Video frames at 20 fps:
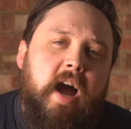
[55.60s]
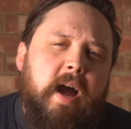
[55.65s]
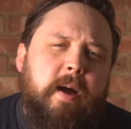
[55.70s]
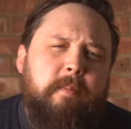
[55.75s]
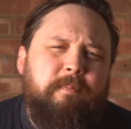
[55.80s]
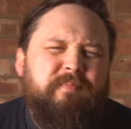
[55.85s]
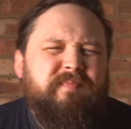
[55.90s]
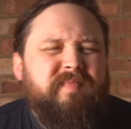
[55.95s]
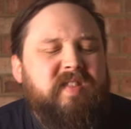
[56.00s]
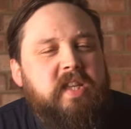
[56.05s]

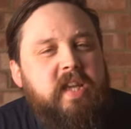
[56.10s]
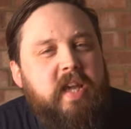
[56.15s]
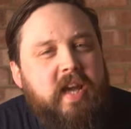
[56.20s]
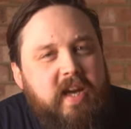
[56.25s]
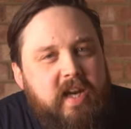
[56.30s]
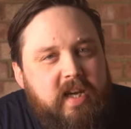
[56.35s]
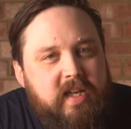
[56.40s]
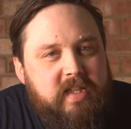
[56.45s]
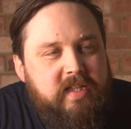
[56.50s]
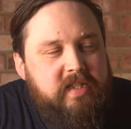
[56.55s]

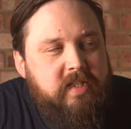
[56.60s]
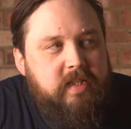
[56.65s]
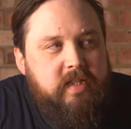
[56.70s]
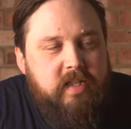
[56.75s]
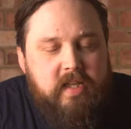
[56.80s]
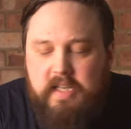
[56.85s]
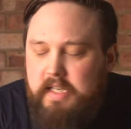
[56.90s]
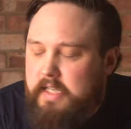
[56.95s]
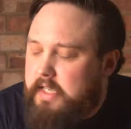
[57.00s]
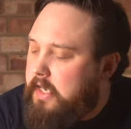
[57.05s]
This is
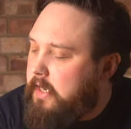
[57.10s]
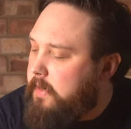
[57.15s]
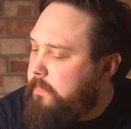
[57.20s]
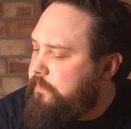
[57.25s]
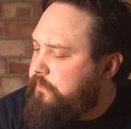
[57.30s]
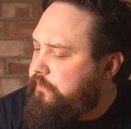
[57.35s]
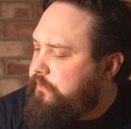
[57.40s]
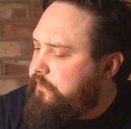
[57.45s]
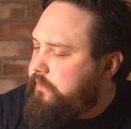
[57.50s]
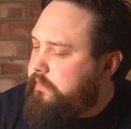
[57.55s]

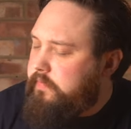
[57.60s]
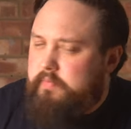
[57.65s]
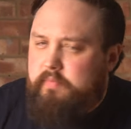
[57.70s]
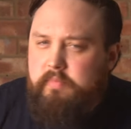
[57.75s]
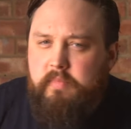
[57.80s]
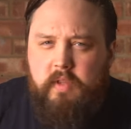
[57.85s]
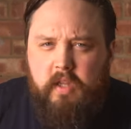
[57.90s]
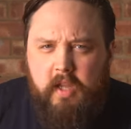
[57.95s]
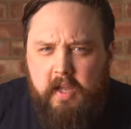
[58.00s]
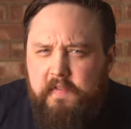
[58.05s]
a
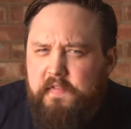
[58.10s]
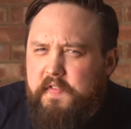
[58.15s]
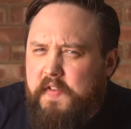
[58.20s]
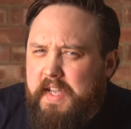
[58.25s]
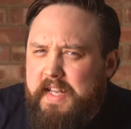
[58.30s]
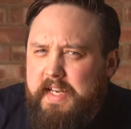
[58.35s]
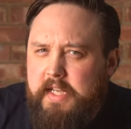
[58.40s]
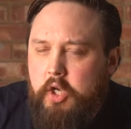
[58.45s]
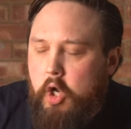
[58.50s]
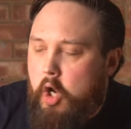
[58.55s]

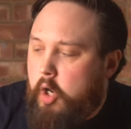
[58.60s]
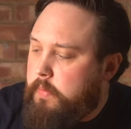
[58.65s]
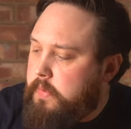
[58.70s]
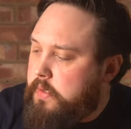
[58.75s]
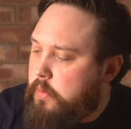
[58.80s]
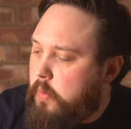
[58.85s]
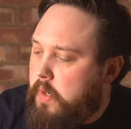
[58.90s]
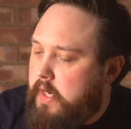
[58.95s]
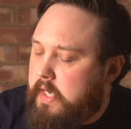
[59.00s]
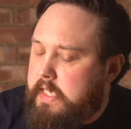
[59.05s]
fairly
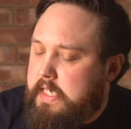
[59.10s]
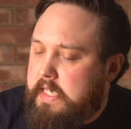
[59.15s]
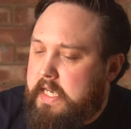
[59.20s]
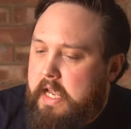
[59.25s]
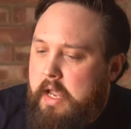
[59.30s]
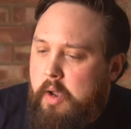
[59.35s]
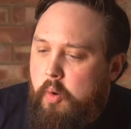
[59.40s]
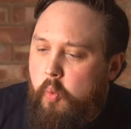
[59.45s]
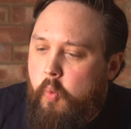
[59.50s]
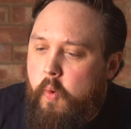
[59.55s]
common one
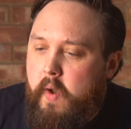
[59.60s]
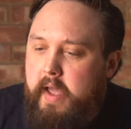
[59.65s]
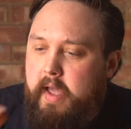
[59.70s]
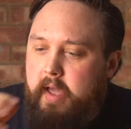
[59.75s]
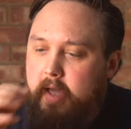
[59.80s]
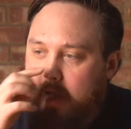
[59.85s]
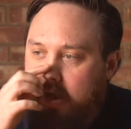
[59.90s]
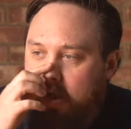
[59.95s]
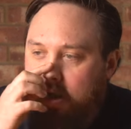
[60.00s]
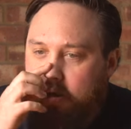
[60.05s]

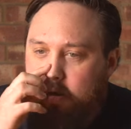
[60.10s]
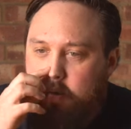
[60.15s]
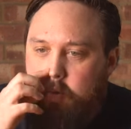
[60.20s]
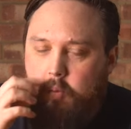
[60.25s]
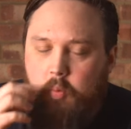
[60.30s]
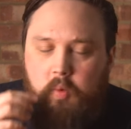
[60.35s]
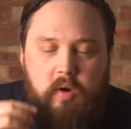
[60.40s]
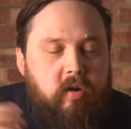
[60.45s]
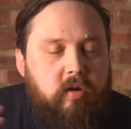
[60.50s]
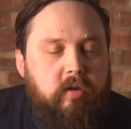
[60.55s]
where
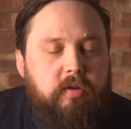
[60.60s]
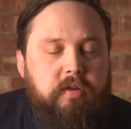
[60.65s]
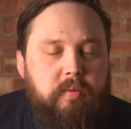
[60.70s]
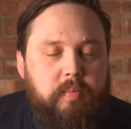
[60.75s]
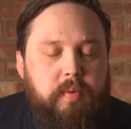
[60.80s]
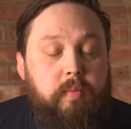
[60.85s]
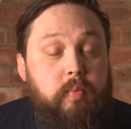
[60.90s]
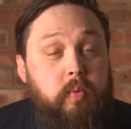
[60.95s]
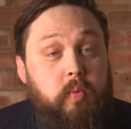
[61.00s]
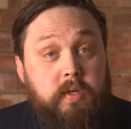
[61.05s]
a lot of
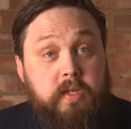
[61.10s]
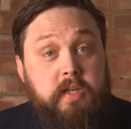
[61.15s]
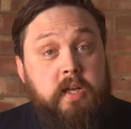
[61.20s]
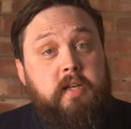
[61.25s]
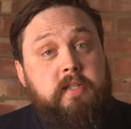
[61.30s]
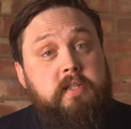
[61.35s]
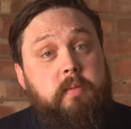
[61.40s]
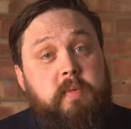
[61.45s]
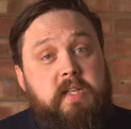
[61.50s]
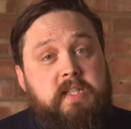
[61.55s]
people want to
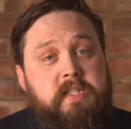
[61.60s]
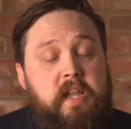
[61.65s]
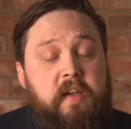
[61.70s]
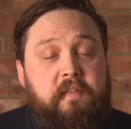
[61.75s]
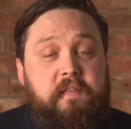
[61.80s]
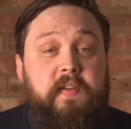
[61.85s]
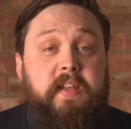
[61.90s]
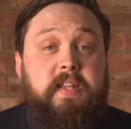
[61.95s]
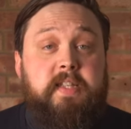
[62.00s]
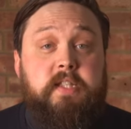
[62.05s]
customize their
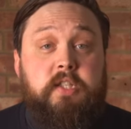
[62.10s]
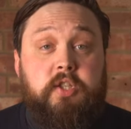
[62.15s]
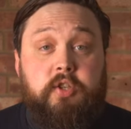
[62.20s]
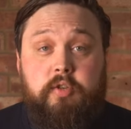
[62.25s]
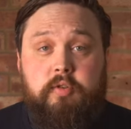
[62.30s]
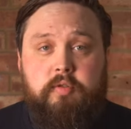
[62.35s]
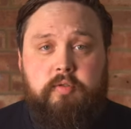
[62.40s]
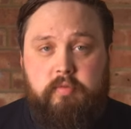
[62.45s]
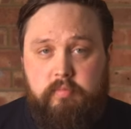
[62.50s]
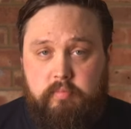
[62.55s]
fins
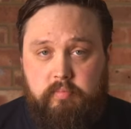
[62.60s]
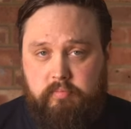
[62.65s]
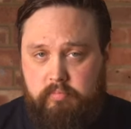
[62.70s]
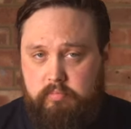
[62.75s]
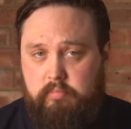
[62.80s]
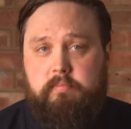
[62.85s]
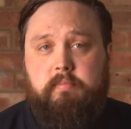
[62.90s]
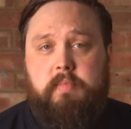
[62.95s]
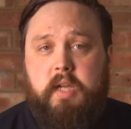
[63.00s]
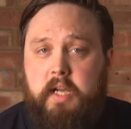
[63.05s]
to
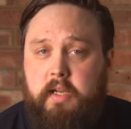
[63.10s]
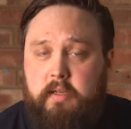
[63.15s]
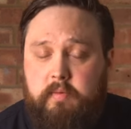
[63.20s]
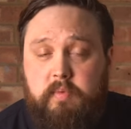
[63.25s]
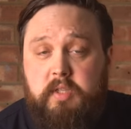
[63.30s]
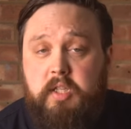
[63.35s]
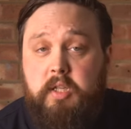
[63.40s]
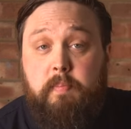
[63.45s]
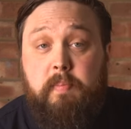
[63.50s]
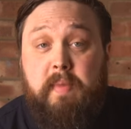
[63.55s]

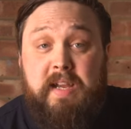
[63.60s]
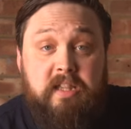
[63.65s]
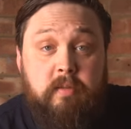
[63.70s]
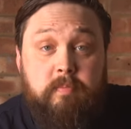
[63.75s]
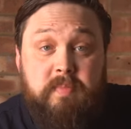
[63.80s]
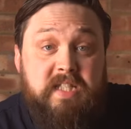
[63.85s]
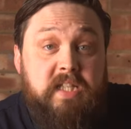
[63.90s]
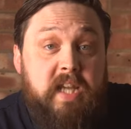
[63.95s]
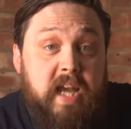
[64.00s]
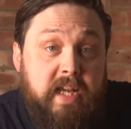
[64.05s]
make
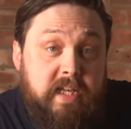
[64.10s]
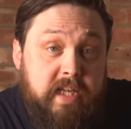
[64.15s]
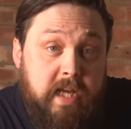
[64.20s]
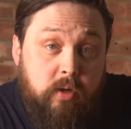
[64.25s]
them stand